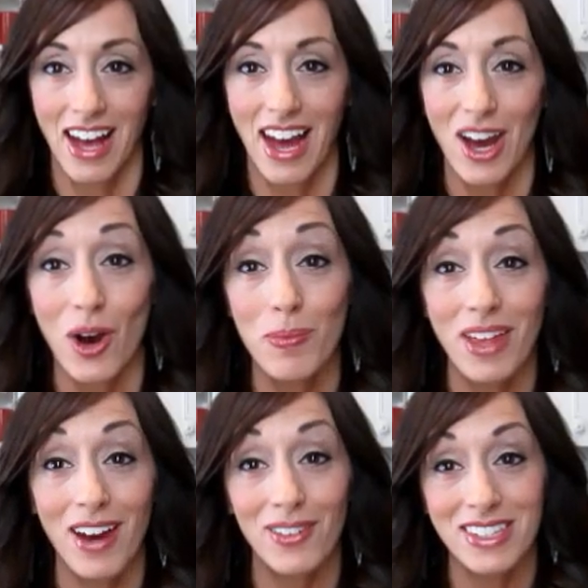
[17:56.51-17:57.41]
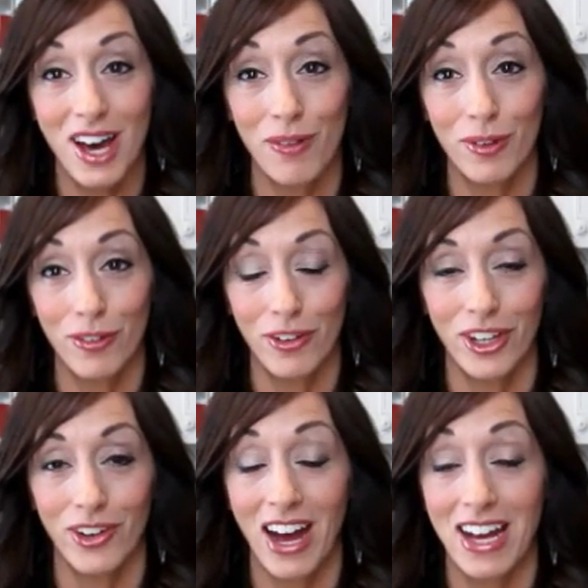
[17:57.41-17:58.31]
I hope that was helpful for
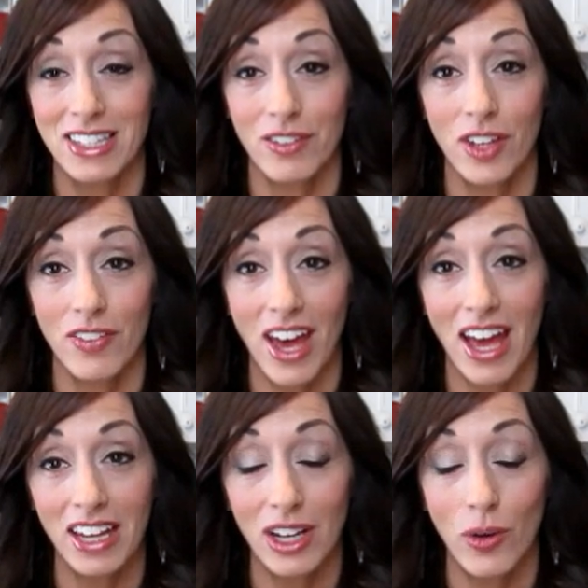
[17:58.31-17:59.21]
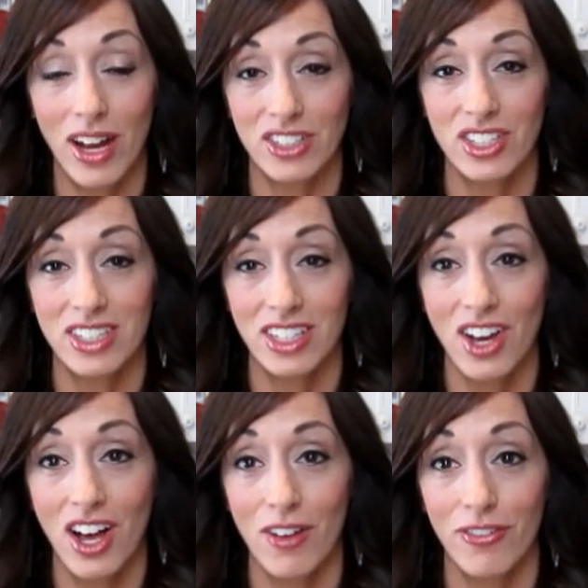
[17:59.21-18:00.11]
you guys. If you have any questions at
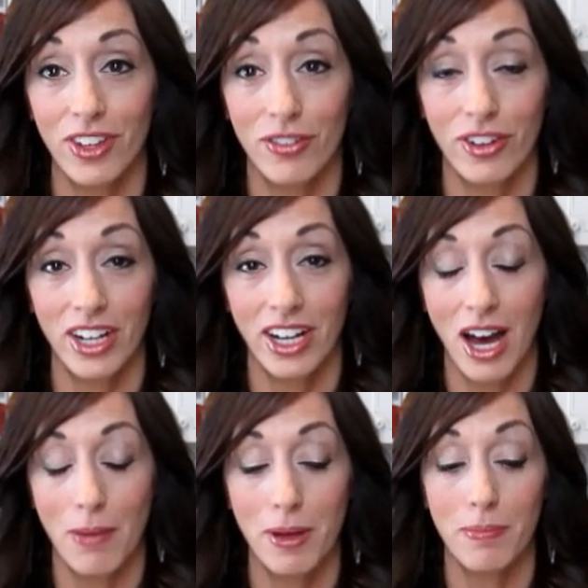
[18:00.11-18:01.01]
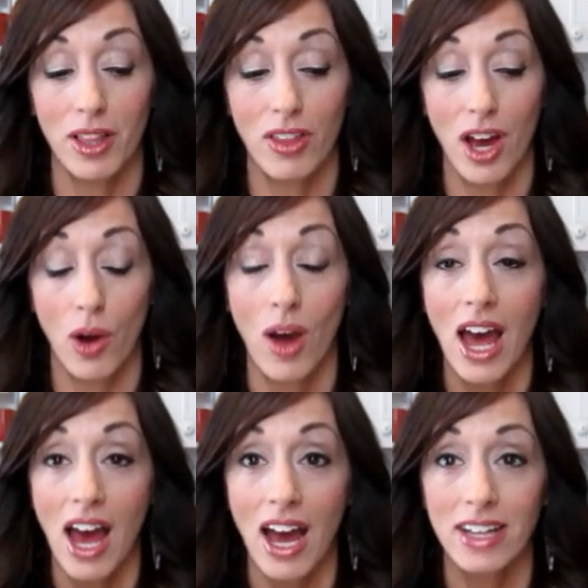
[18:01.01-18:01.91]
all, feel free to comment below.
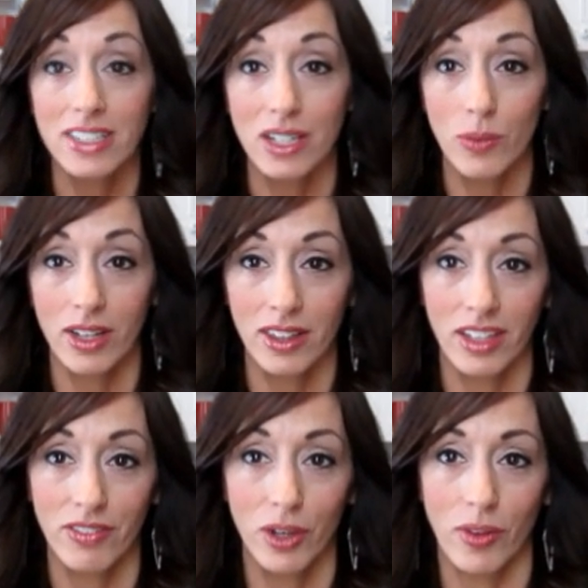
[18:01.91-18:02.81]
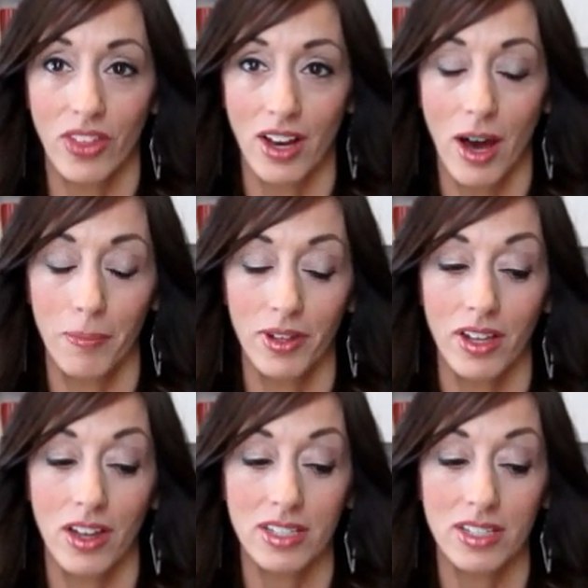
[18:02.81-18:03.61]
I did want to leave you with a couple